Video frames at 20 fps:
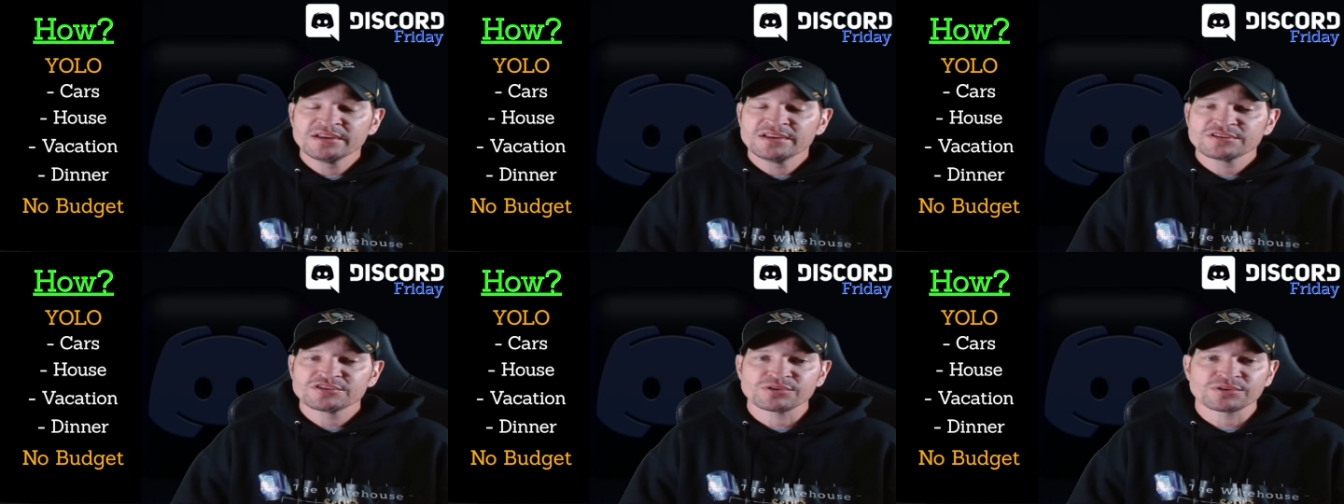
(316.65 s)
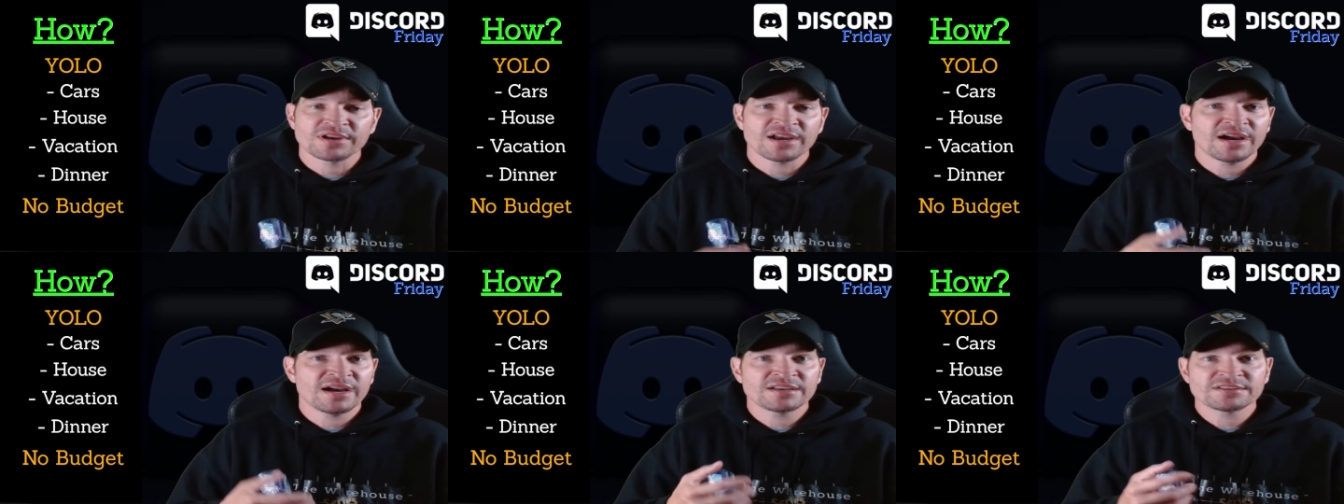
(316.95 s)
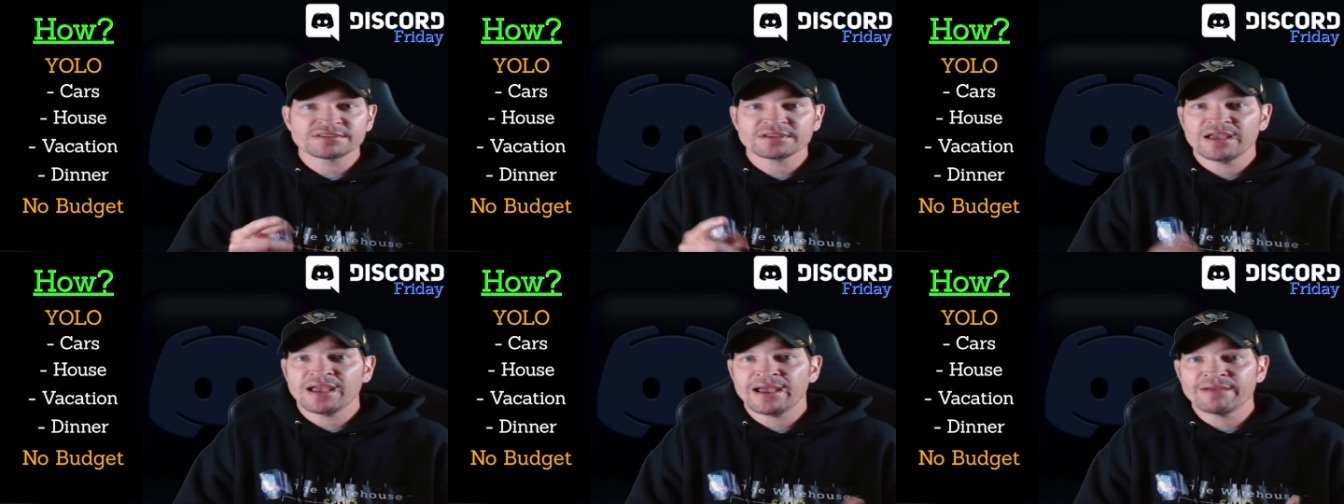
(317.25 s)
So,
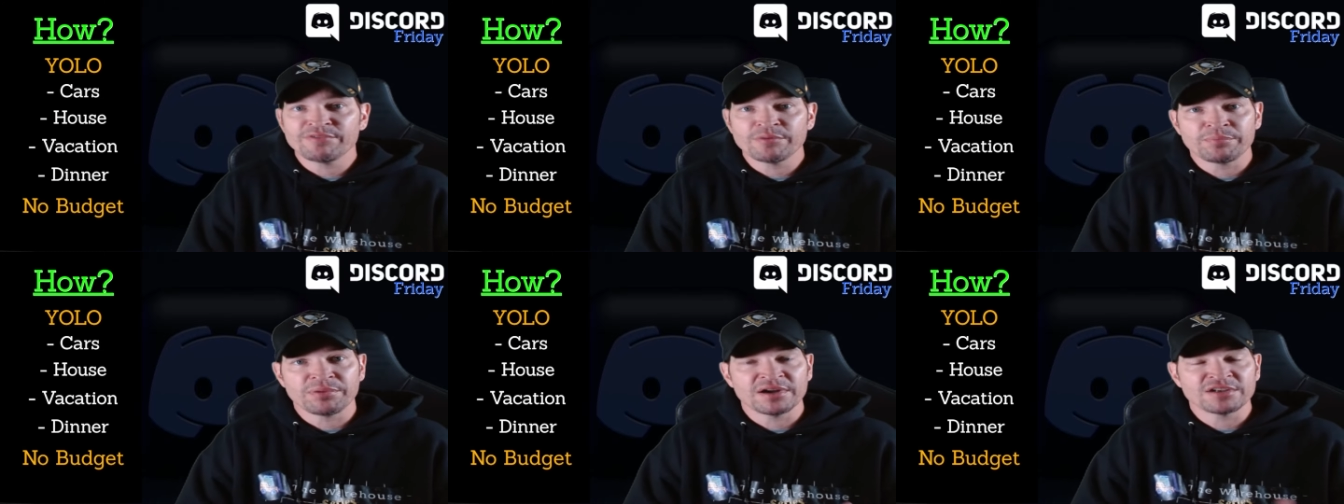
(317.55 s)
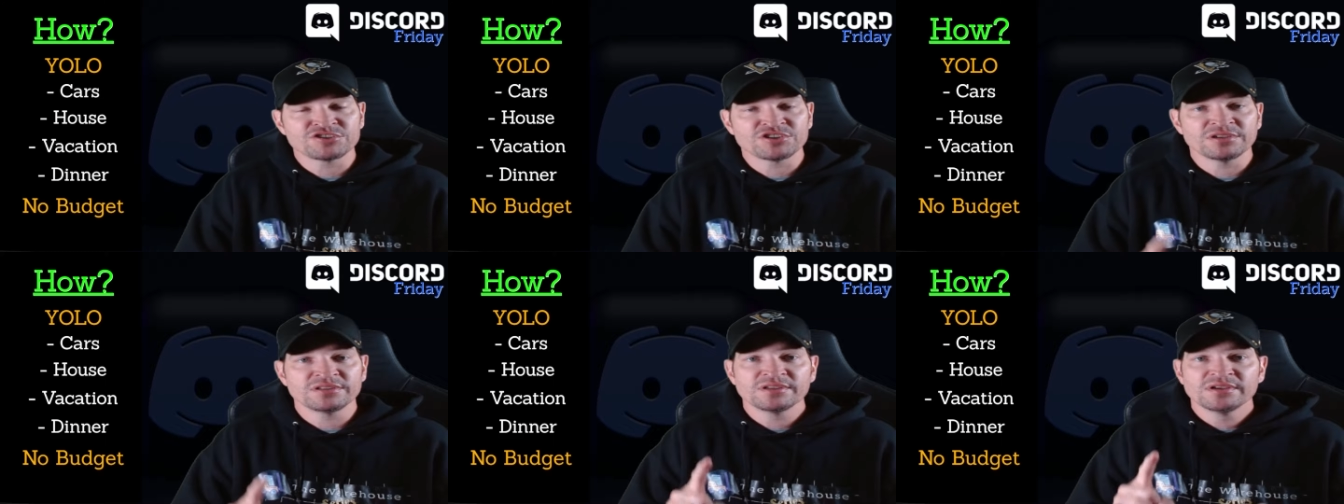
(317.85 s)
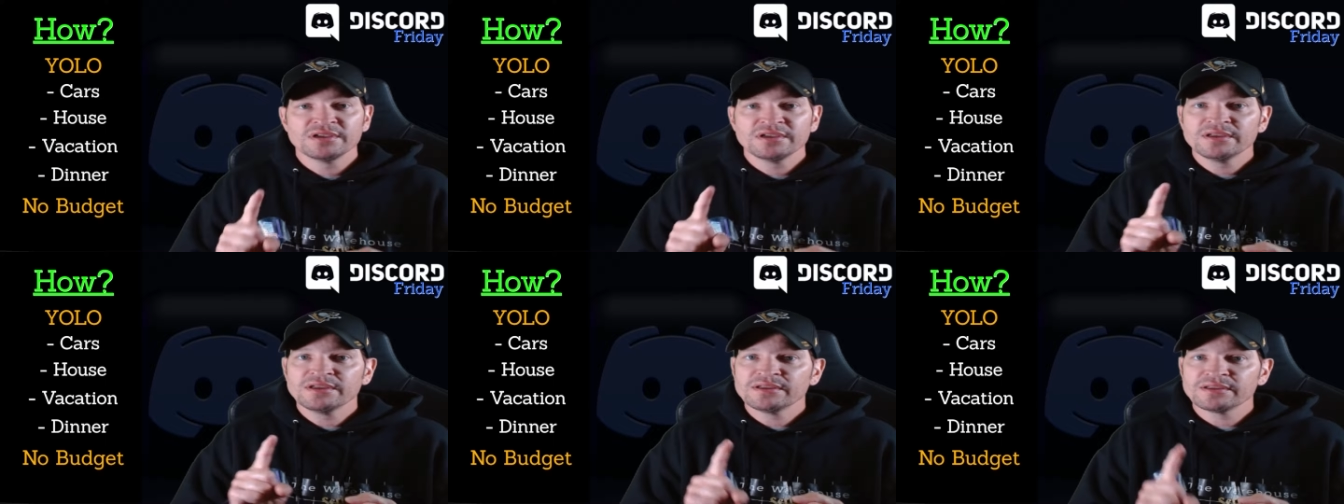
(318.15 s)
guys, have a
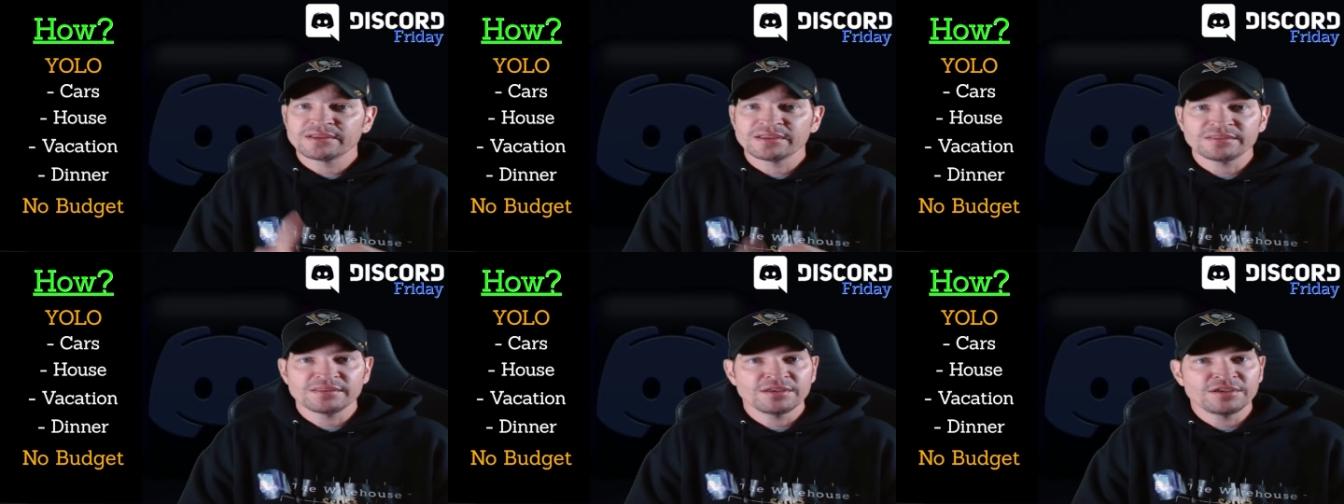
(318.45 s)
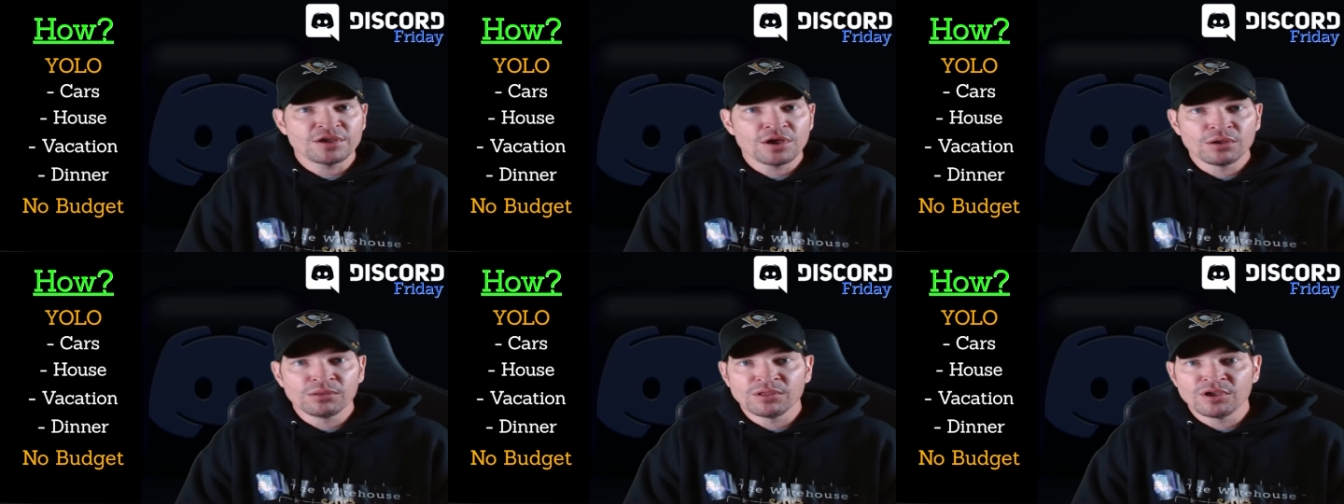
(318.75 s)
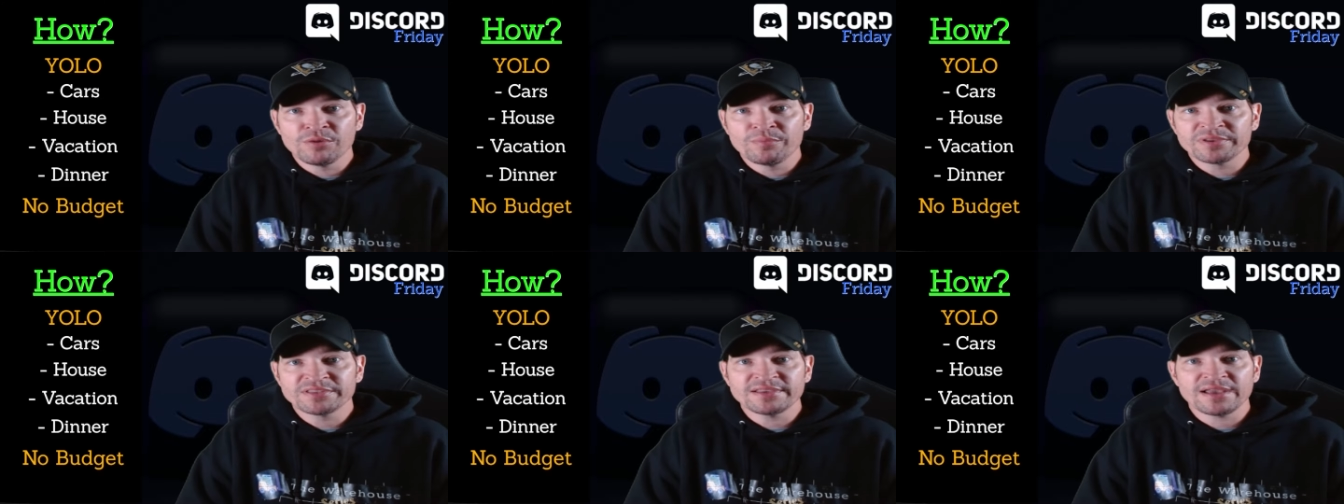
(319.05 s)
budget, get the
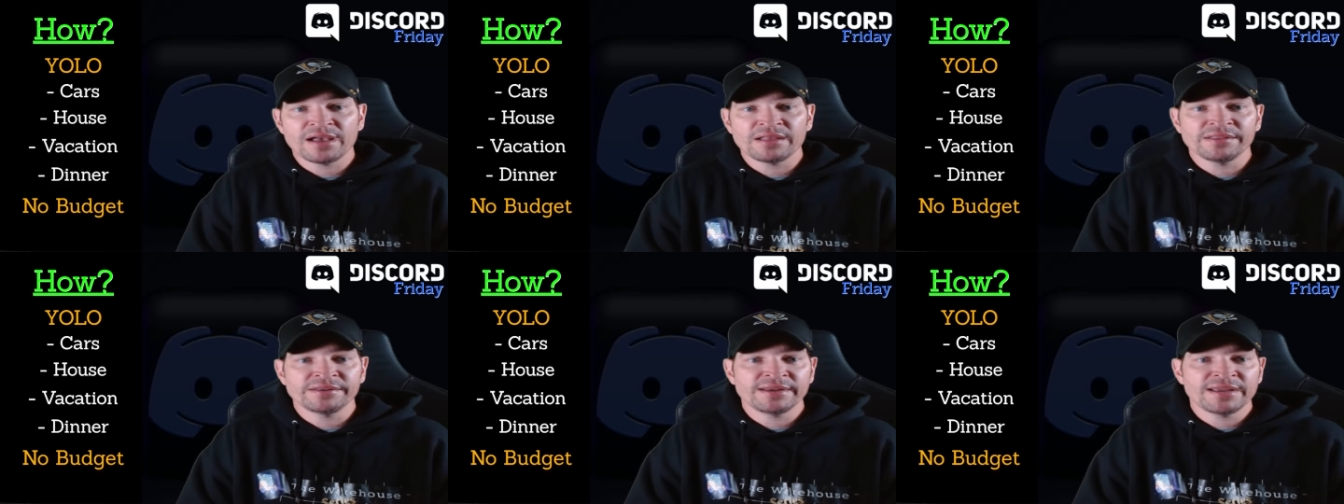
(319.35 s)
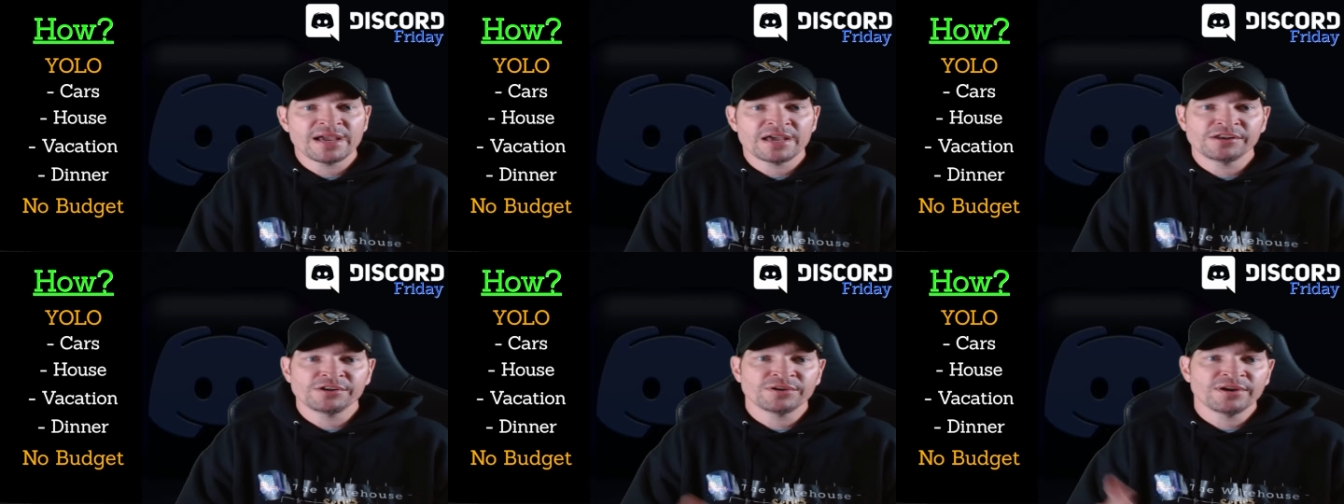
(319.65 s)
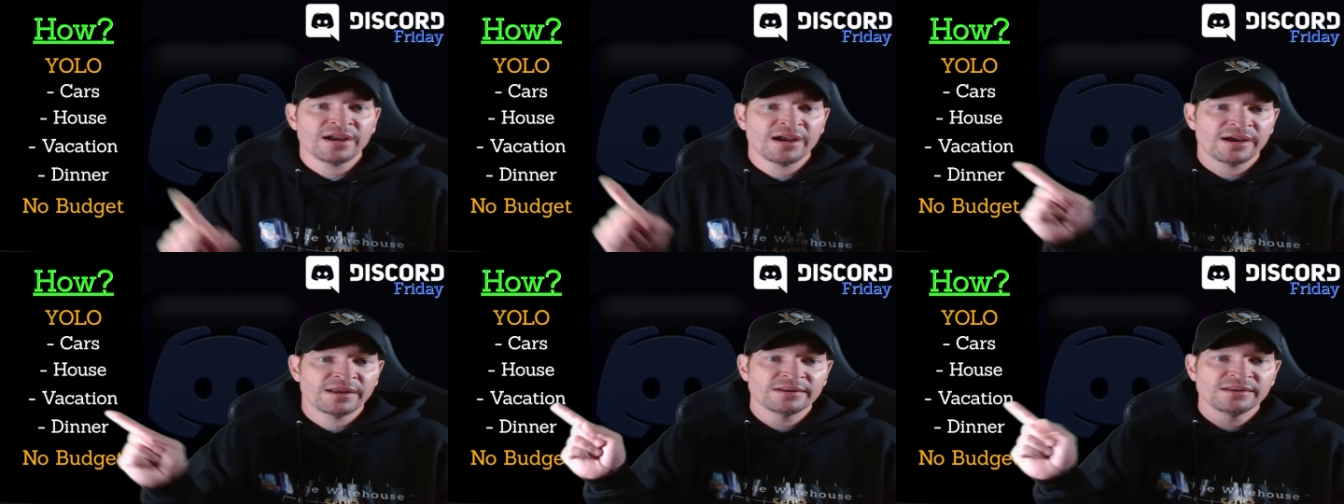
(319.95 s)
YOLO mentality out of your
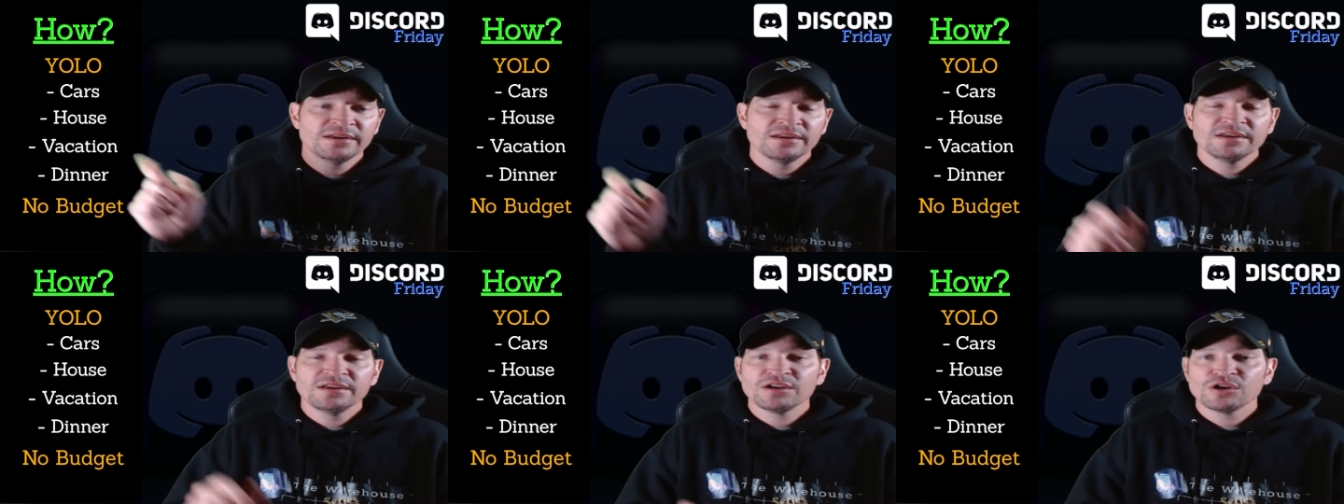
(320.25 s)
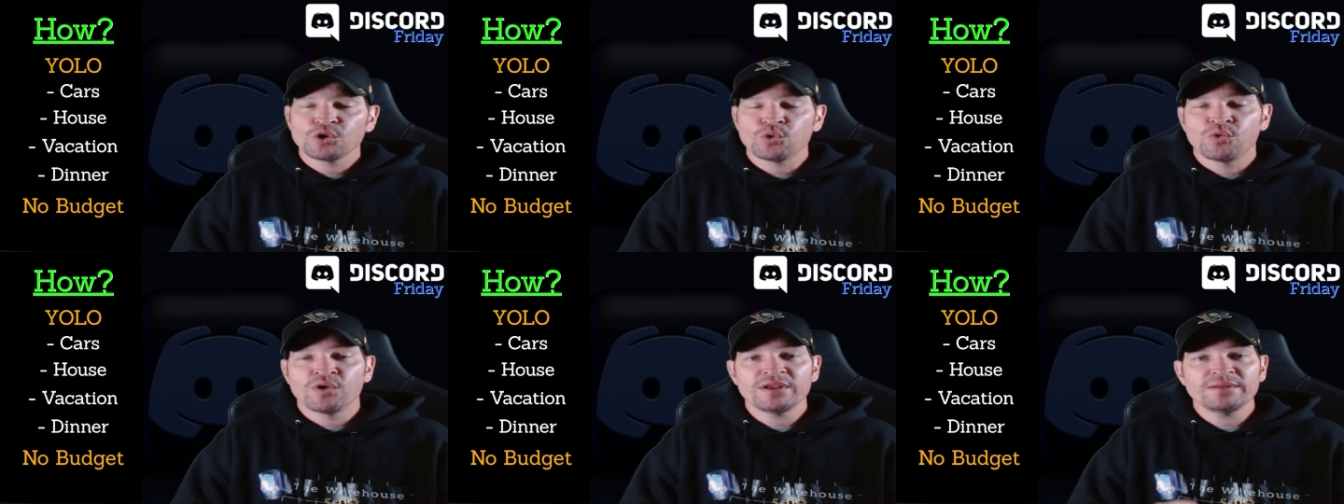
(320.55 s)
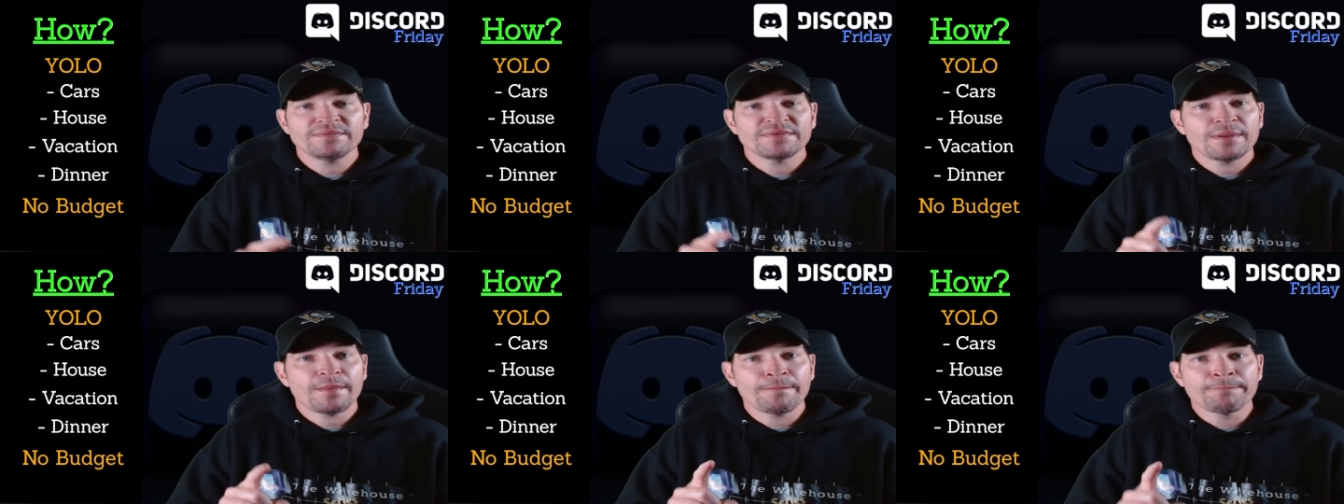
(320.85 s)
head,
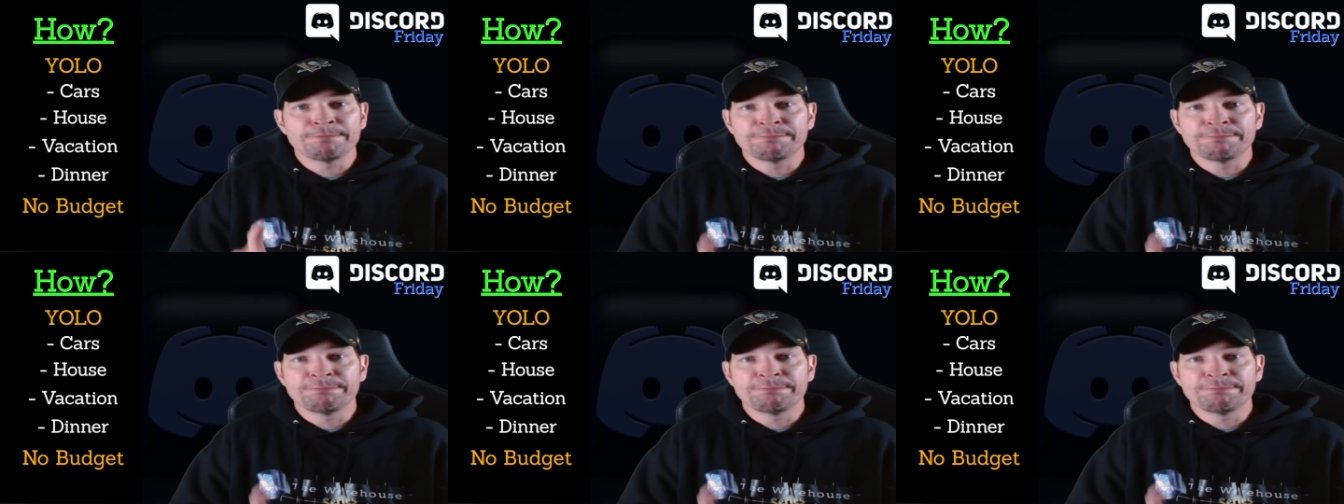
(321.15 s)
quit